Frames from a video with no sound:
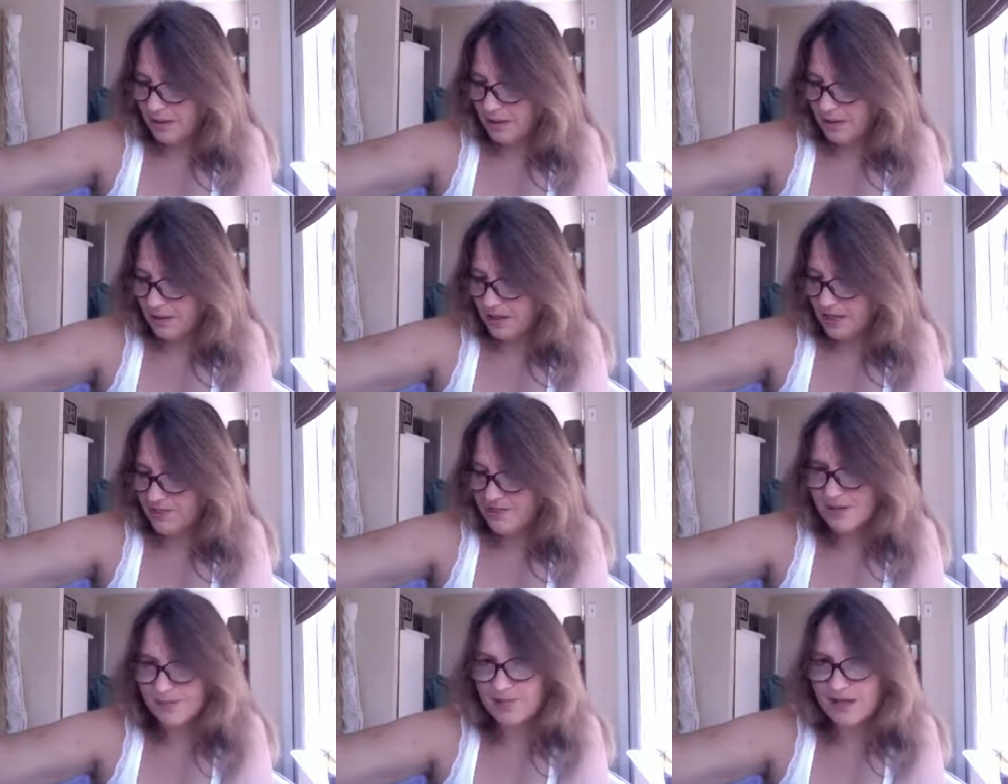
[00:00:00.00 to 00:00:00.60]
I
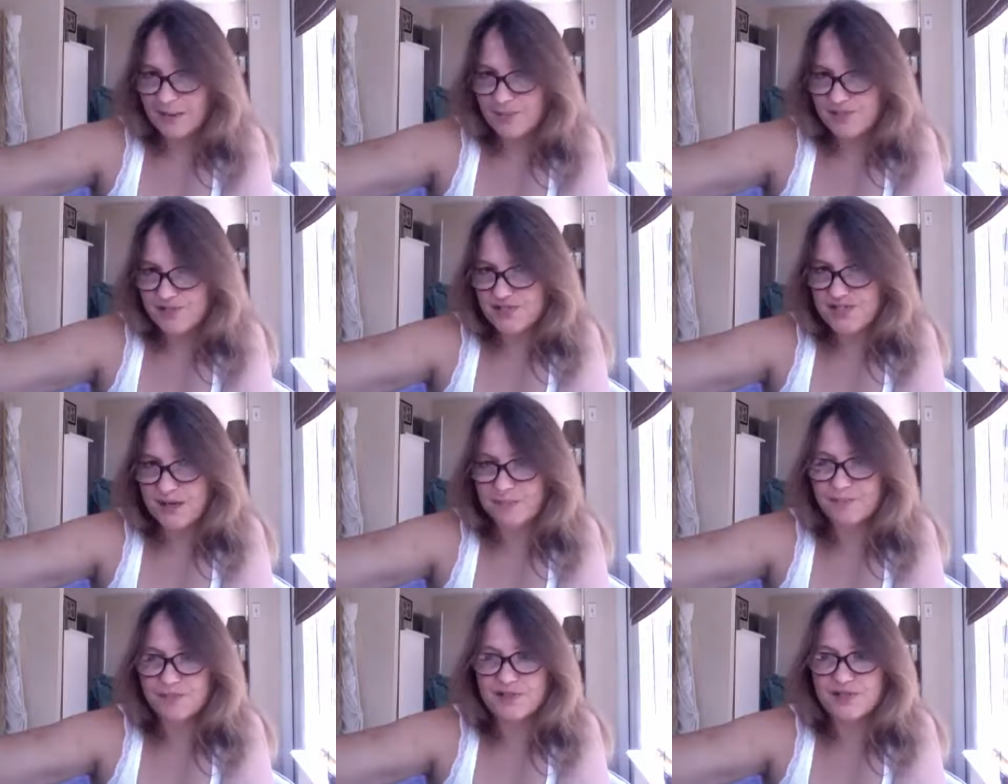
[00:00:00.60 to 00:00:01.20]
sometimes
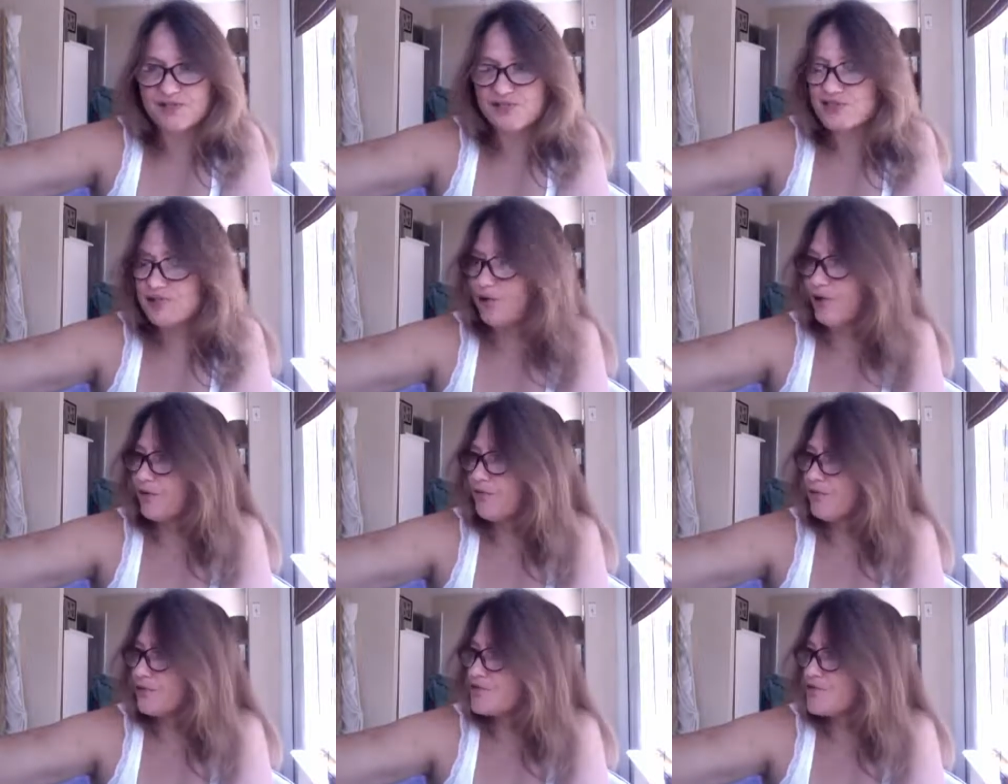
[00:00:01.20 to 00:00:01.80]
skip this
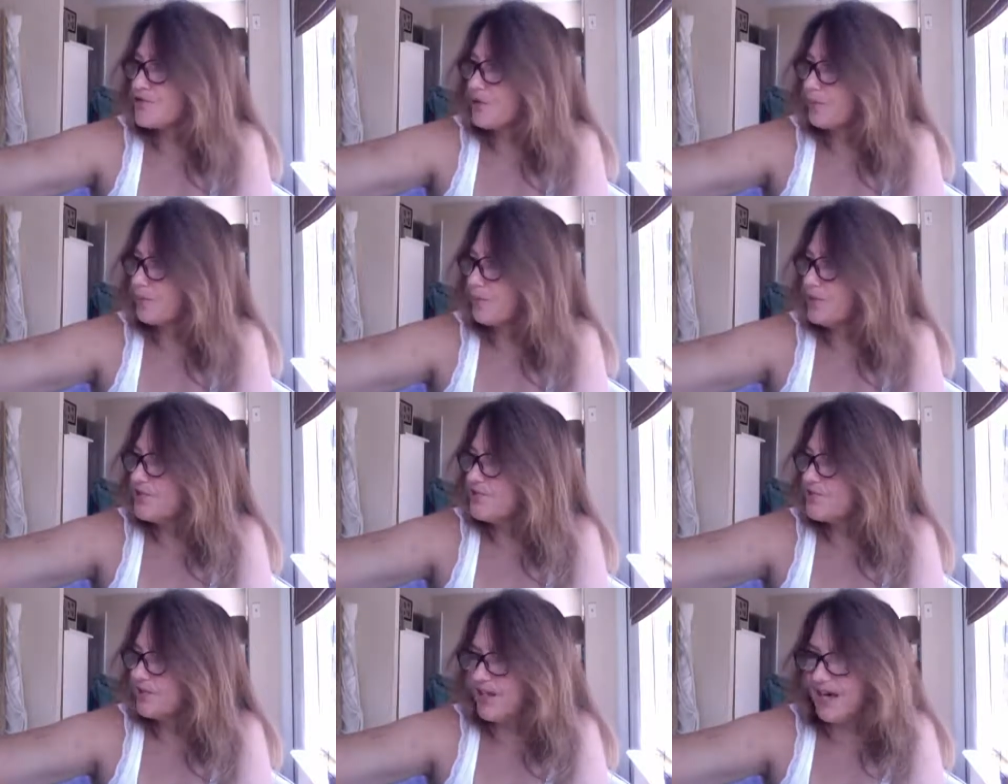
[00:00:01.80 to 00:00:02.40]
song for some
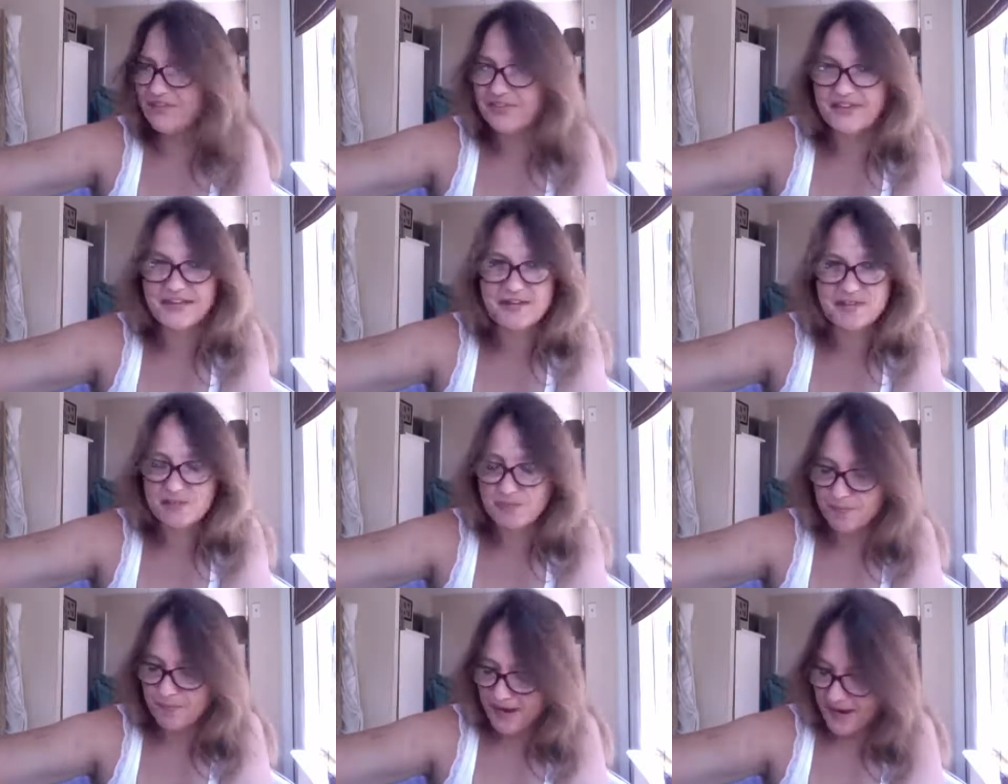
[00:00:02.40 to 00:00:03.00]
reason. Not that
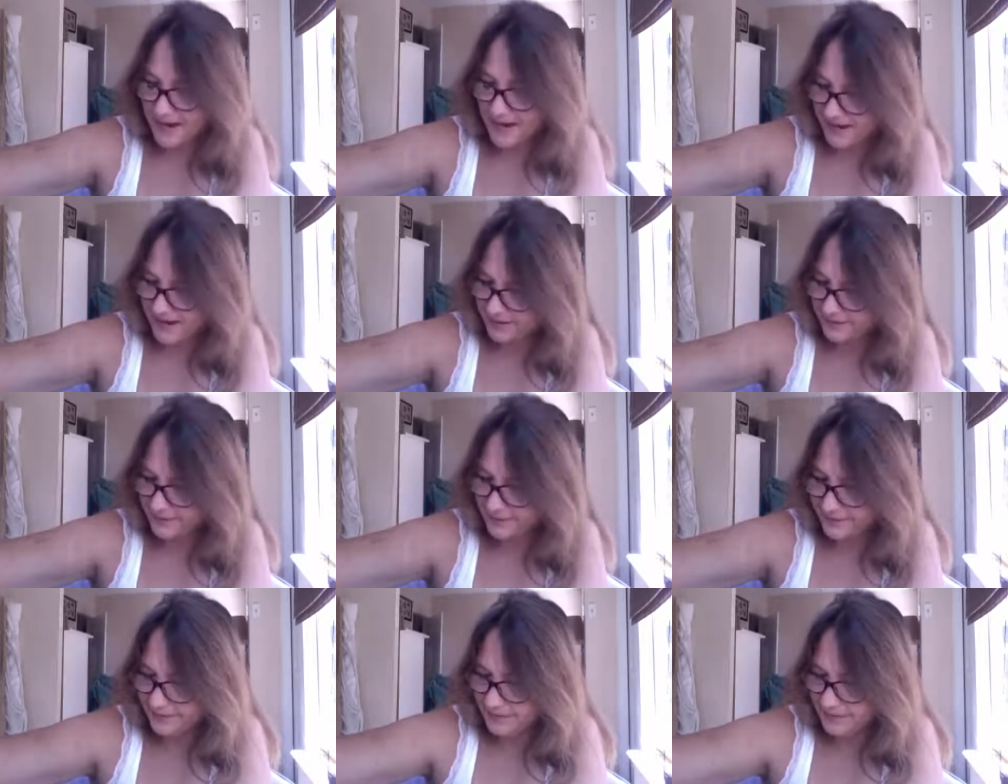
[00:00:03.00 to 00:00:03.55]
it's bad.